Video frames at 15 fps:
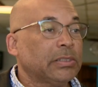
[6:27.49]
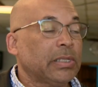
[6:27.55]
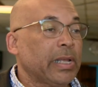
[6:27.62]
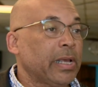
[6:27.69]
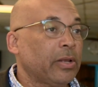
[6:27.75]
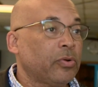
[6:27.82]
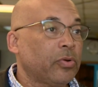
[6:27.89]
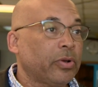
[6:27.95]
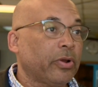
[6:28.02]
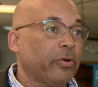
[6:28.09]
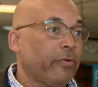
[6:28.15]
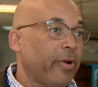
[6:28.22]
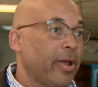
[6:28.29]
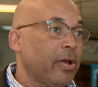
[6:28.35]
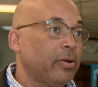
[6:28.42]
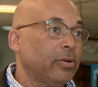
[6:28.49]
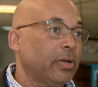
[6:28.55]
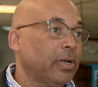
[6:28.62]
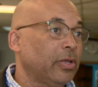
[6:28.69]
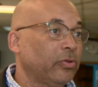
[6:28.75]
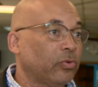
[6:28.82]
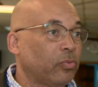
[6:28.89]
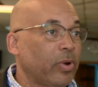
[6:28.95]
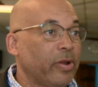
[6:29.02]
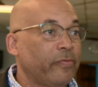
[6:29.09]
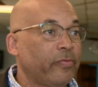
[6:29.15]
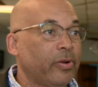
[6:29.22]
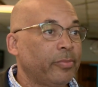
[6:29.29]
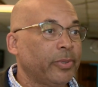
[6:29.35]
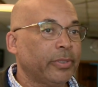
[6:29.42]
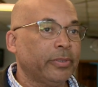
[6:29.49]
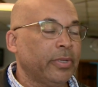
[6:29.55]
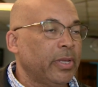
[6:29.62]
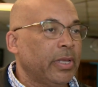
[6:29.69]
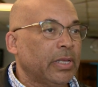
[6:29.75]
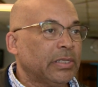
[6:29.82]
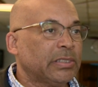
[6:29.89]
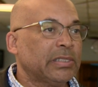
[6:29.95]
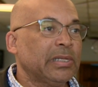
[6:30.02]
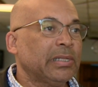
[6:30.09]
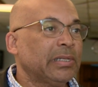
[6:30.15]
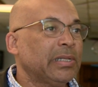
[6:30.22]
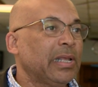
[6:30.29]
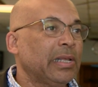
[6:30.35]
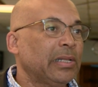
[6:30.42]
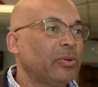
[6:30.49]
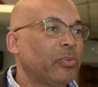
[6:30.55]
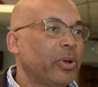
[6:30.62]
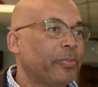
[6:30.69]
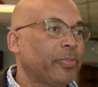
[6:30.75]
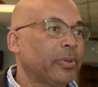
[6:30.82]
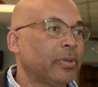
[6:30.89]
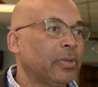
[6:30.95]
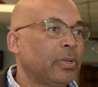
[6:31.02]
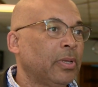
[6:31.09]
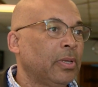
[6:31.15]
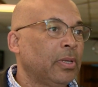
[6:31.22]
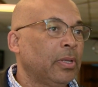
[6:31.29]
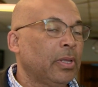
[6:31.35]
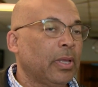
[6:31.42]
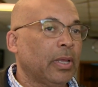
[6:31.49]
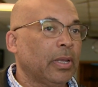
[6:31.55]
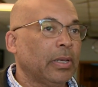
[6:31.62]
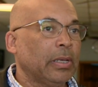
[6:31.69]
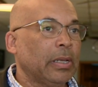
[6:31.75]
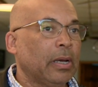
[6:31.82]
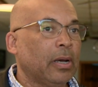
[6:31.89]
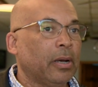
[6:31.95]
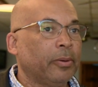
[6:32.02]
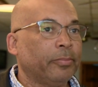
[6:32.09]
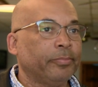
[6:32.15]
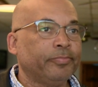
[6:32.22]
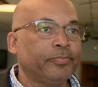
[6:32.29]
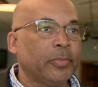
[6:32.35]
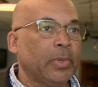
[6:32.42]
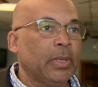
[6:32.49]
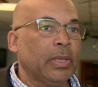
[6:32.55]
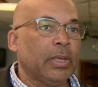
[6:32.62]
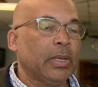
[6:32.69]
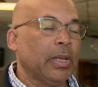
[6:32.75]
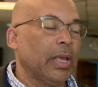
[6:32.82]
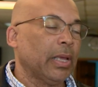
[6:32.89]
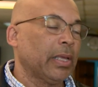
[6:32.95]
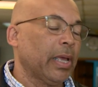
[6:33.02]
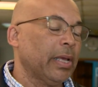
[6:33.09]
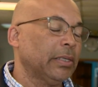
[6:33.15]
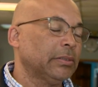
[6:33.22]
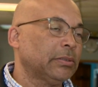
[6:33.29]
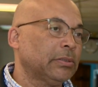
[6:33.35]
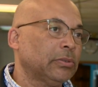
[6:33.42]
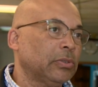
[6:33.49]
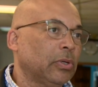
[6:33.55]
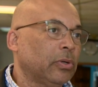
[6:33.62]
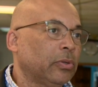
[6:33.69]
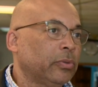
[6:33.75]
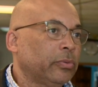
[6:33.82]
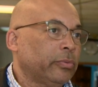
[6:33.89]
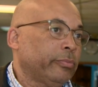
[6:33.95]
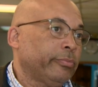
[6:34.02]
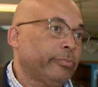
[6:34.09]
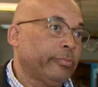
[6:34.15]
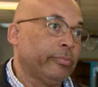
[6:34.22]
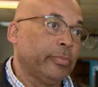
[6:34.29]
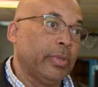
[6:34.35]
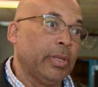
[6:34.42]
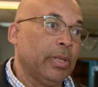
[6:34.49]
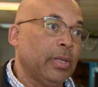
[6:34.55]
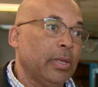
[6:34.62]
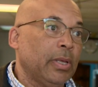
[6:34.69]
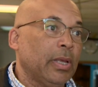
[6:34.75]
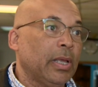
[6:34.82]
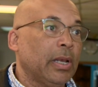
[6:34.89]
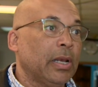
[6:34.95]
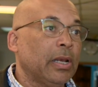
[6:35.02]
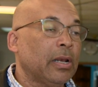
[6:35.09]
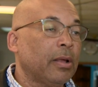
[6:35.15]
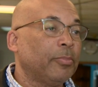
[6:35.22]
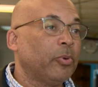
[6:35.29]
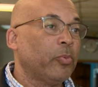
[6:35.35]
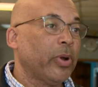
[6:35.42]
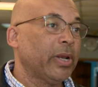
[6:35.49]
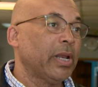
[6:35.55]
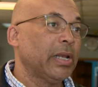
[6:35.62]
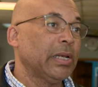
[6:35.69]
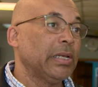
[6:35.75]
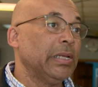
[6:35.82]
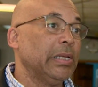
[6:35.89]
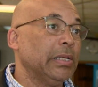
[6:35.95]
is laying on the ground and he's away from it. It's still a deadly weapon. And in that case, you know, it ended up the way that it